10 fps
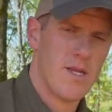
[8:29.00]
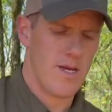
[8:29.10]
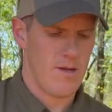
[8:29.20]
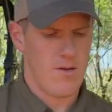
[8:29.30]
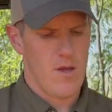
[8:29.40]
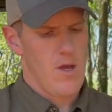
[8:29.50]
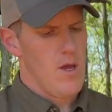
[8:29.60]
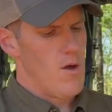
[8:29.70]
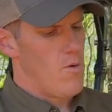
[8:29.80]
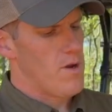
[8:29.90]
down.
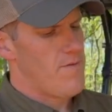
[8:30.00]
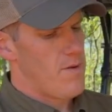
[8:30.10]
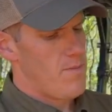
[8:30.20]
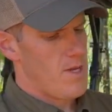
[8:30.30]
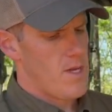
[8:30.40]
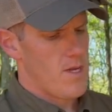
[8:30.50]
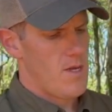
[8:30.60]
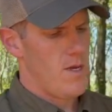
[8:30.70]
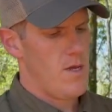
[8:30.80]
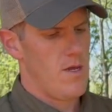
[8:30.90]
One of them being
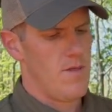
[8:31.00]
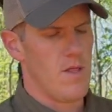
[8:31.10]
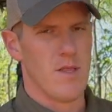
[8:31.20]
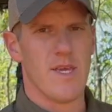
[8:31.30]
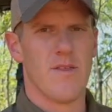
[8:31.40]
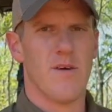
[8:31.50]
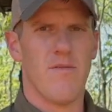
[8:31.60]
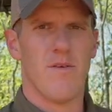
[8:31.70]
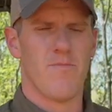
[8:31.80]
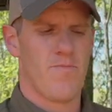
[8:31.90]
the length
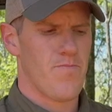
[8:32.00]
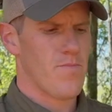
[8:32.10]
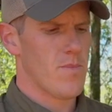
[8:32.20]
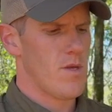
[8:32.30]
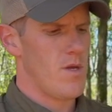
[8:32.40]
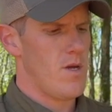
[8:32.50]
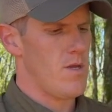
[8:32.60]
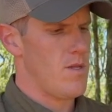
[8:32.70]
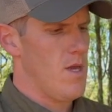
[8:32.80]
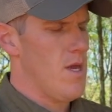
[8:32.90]
of it.
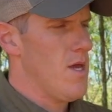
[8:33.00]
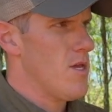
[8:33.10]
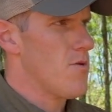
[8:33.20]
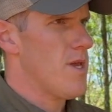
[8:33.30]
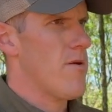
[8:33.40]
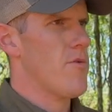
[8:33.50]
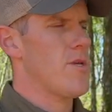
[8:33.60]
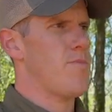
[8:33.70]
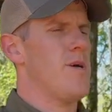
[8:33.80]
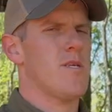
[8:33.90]
You can't
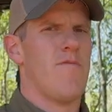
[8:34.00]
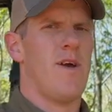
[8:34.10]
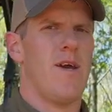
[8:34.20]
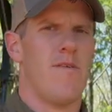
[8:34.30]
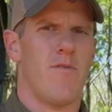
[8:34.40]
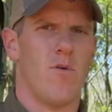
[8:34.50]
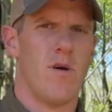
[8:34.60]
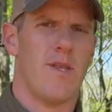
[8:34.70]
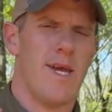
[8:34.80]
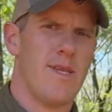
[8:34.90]
really specify if you
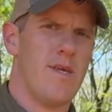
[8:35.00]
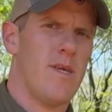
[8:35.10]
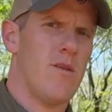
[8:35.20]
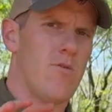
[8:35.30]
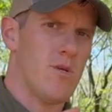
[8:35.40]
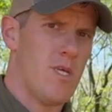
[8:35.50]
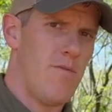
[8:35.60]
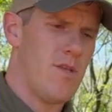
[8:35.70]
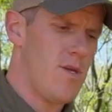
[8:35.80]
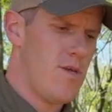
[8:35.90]
want 19 or
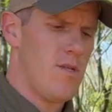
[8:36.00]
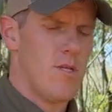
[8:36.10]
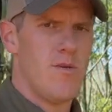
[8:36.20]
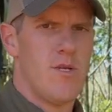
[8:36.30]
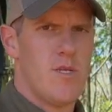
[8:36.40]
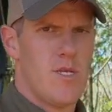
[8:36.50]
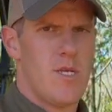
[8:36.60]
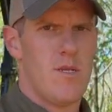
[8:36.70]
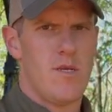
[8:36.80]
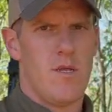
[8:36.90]
17, so they just
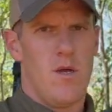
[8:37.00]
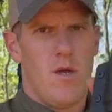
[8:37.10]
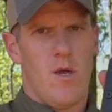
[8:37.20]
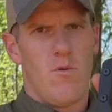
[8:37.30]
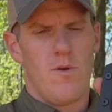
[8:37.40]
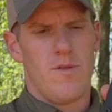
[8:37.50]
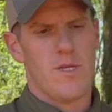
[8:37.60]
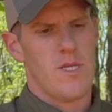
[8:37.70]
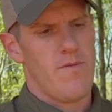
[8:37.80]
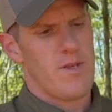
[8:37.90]
send it with the
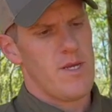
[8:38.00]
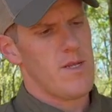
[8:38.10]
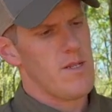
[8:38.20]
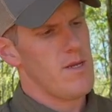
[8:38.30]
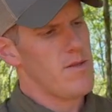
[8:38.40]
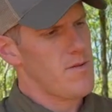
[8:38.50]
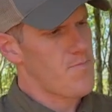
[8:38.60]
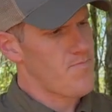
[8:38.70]
17 length.